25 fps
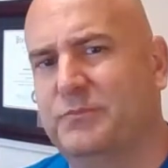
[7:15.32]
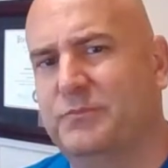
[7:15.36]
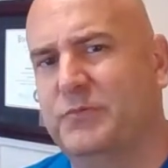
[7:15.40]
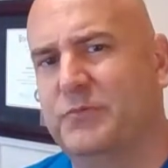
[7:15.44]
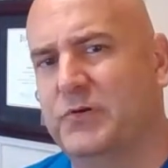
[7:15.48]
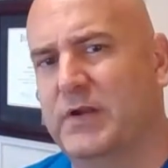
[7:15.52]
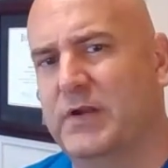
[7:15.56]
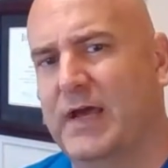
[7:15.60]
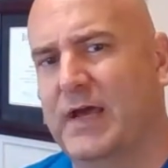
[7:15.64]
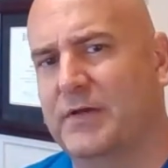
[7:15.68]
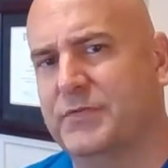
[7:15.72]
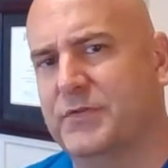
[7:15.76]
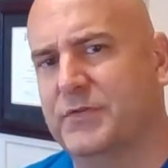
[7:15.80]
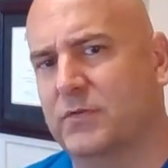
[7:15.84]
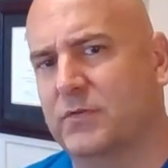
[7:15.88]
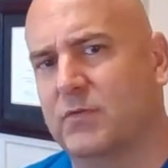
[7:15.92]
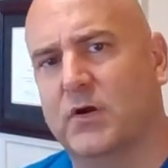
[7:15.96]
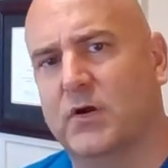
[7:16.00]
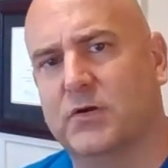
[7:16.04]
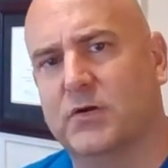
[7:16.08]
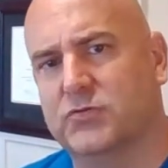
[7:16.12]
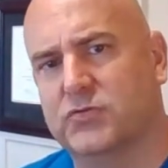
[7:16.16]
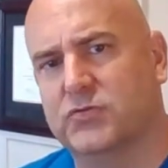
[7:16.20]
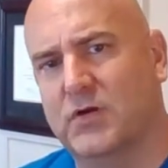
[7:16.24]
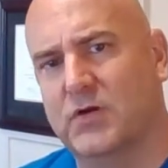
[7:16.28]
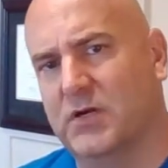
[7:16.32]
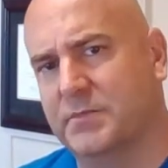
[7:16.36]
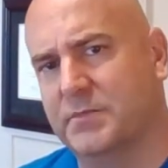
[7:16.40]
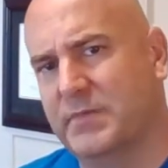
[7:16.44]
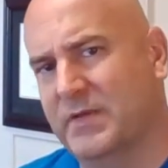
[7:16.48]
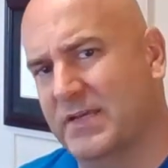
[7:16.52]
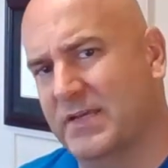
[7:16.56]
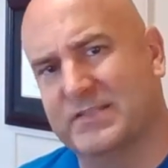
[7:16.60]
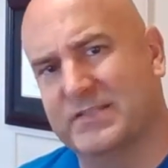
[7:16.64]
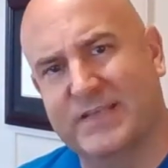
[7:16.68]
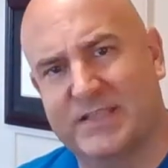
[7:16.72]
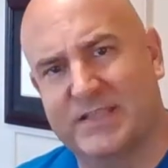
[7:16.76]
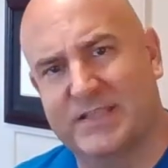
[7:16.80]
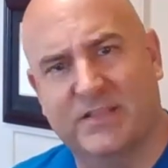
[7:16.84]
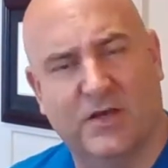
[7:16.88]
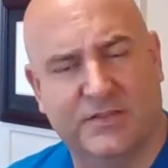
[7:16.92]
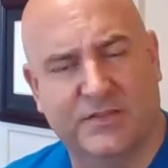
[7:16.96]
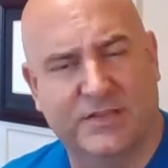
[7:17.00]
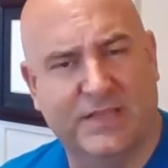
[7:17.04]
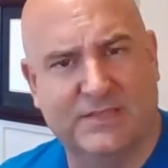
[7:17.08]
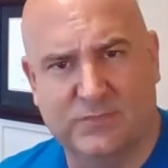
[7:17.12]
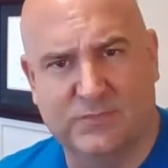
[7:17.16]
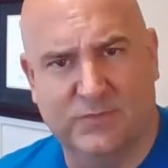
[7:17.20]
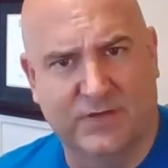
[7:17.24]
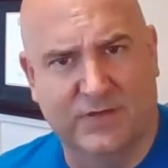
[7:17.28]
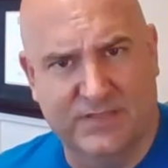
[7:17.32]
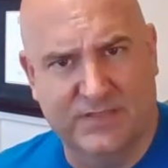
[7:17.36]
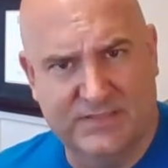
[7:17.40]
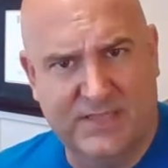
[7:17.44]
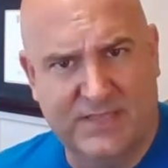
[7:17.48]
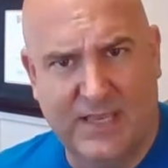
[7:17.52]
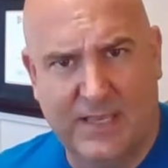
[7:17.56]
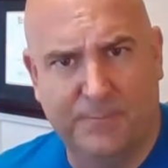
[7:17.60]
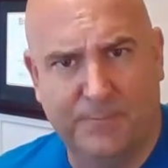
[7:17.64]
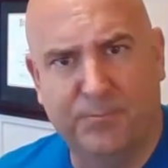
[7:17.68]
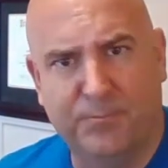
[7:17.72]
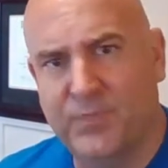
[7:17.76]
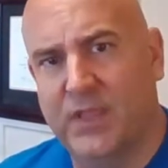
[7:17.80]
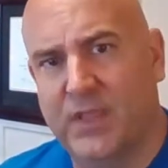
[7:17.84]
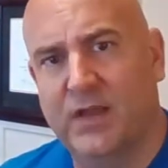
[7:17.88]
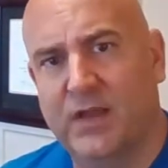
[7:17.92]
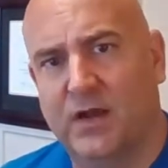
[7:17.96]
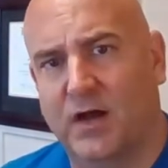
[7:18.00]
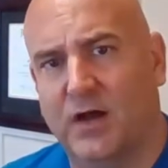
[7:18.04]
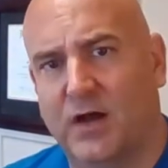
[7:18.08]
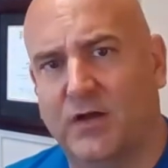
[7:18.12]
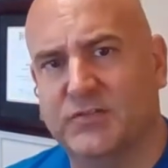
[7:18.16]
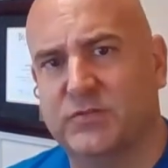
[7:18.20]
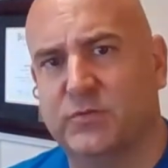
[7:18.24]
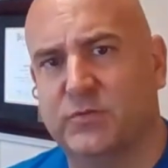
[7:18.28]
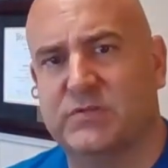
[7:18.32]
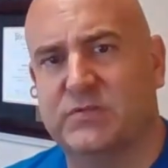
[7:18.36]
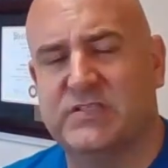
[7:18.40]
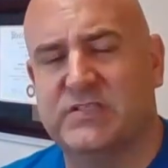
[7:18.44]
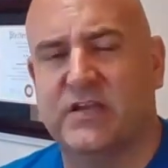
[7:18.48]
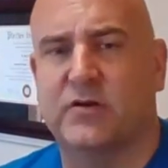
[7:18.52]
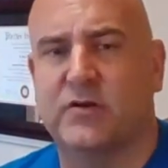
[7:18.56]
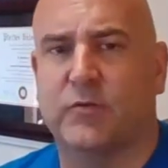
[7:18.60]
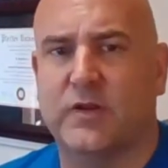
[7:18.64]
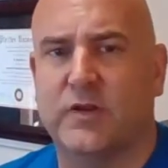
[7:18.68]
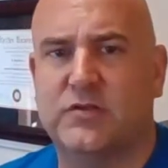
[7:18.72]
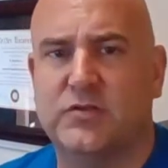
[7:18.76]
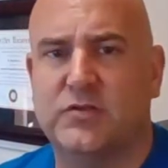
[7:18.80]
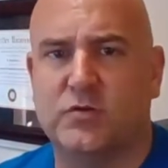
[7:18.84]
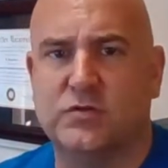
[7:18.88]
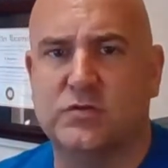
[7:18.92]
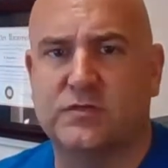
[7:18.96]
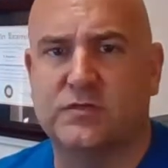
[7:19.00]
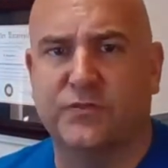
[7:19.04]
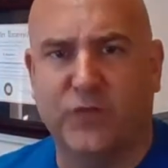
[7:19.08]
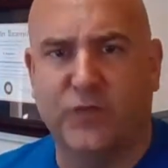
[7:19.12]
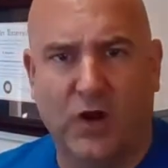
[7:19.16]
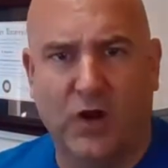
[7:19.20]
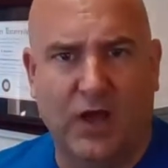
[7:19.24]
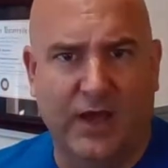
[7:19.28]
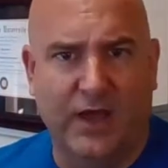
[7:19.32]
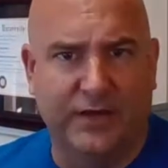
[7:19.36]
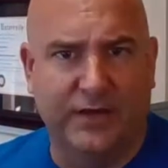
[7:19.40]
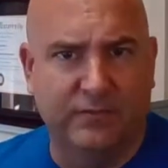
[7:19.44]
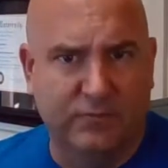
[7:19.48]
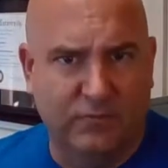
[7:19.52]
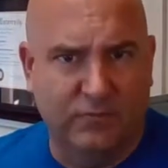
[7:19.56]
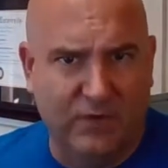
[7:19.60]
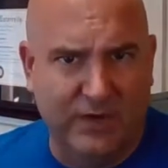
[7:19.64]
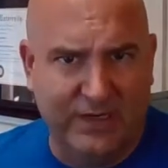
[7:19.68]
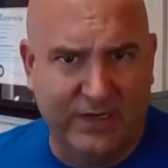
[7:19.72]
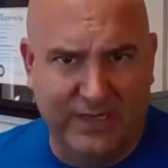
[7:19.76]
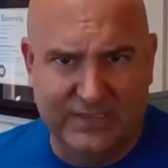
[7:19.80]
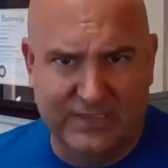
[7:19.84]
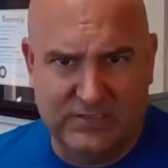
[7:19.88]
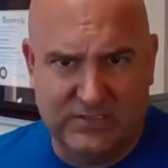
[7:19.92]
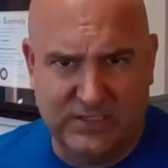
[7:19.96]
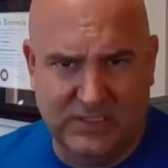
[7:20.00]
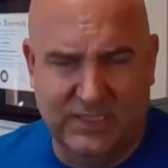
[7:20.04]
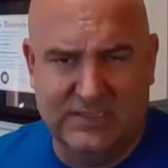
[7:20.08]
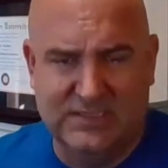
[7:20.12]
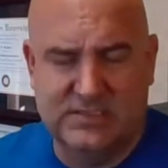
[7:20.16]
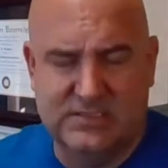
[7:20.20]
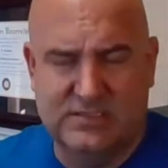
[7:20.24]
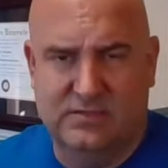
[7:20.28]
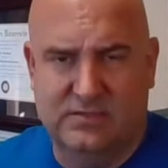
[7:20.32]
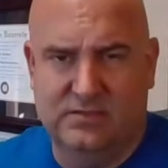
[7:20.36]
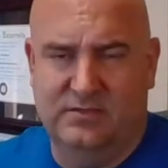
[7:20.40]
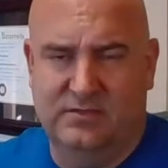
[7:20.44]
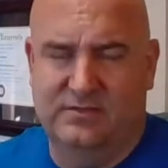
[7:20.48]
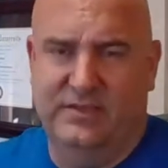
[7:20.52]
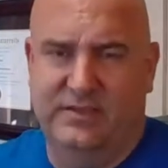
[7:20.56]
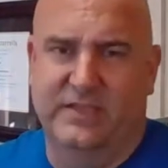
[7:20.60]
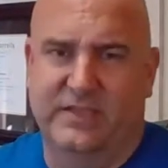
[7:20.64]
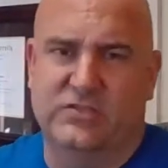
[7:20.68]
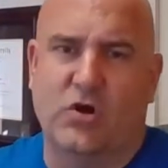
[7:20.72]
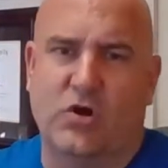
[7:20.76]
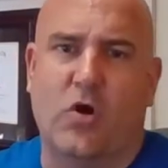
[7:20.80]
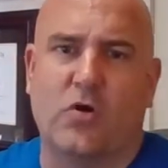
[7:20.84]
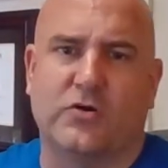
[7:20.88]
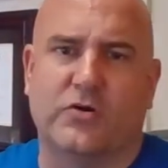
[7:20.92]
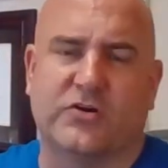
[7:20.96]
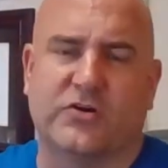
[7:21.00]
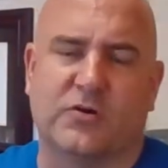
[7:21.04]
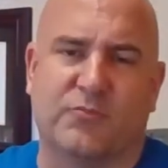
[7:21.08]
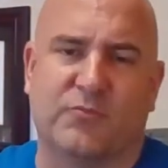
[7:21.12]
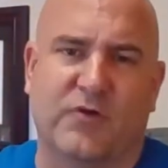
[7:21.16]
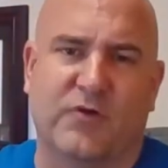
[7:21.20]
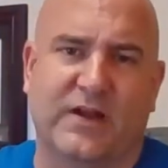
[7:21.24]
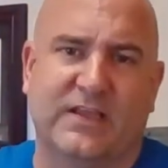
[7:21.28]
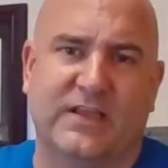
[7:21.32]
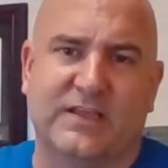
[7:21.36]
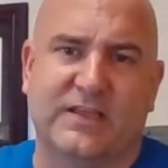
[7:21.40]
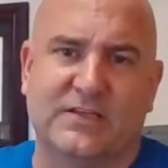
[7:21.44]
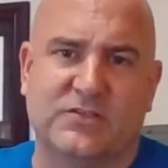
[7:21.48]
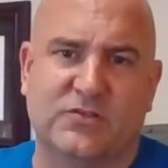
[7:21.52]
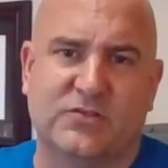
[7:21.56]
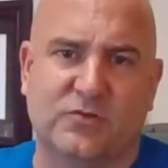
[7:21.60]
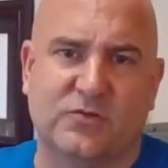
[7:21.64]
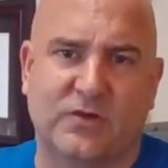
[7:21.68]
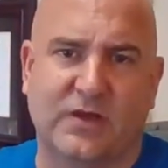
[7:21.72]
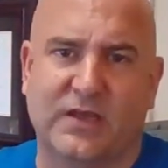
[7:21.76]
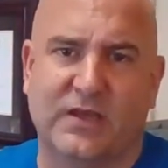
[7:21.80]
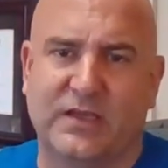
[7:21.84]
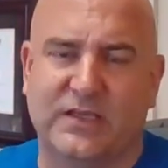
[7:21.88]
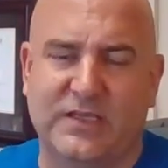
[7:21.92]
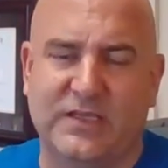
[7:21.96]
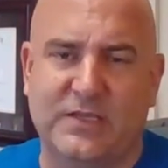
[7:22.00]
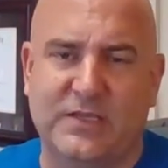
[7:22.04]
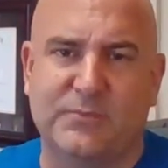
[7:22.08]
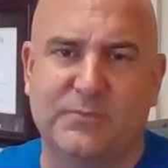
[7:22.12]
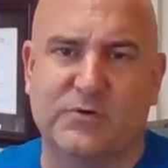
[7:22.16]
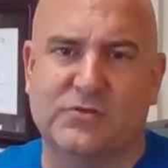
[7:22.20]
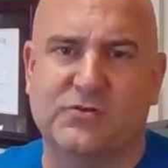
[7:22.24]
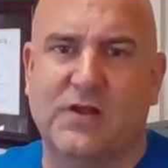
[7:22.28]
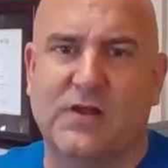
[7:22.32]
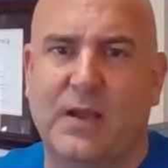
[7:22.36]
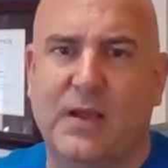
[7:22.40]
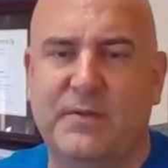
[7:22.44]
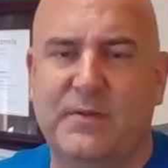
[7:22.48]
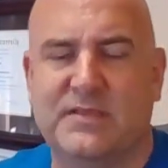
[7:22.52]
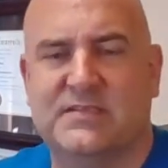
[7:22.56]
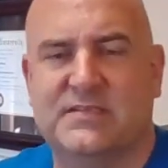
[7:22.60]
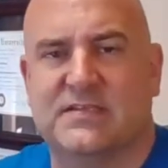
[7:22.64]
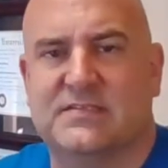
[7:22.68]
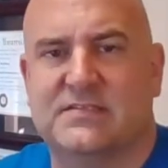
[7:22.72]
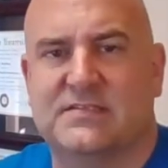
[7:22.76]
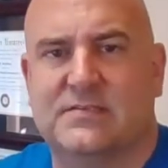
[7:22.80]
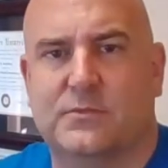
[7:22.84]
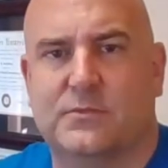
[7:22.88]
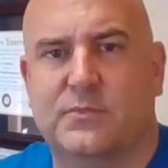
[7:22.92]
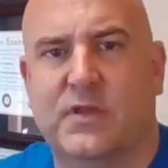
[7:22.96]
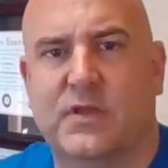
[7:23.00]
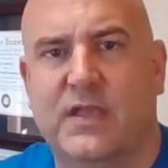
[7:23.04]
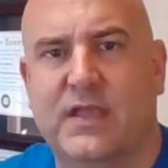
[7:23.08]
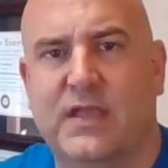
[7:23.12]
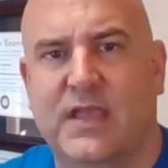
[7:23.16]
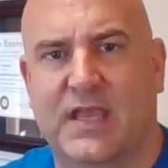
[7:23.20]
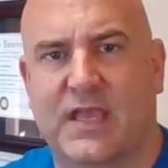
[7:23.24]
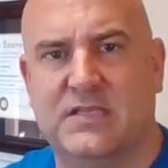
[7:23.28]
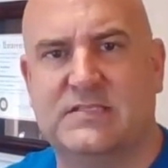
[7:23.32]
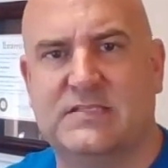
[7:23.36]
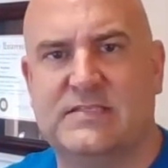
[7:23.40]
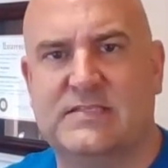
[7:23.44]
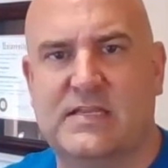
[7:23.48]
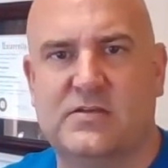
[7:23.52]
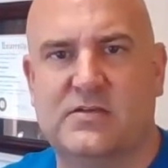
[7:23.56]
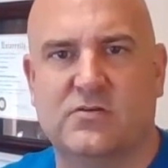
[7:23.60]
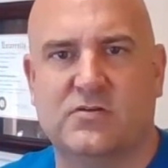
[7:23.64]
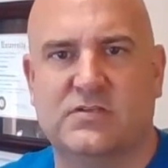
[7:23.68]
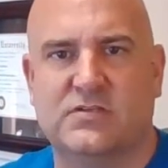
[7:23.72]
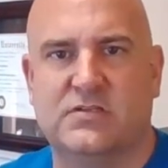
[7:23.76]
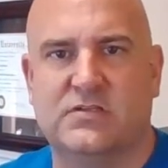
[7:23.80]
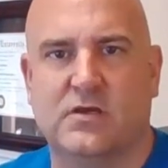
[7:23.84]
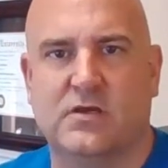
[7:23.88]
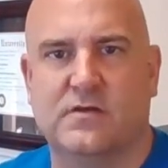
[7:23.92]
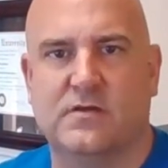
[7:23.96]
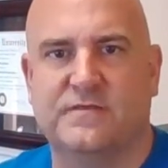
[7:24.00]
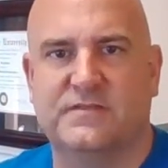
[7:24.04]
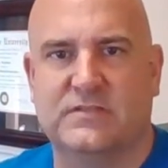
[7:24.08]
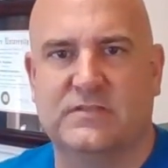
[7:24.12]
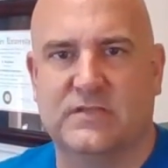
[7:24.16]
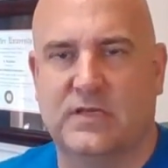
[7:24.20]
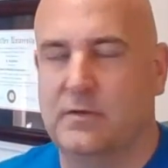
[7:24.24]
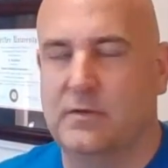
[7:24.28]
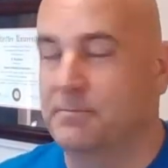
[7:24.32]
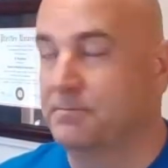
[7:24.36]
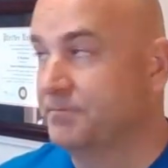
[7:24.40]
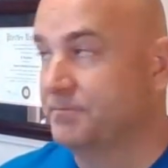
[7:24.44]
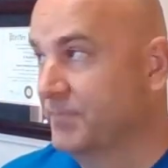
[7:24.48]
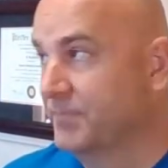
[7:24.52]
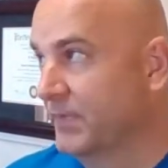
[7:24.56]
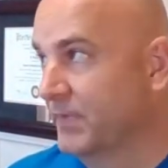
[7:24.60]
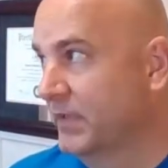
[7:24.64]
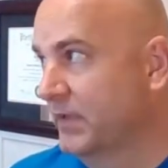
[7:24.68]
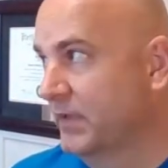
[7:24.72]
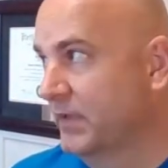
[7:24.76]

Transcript: put out the wrong drug because they thought that's what it said. Also, it's there to reduce fraud, right? It's harder to break into a e-prescribing system and send yourself some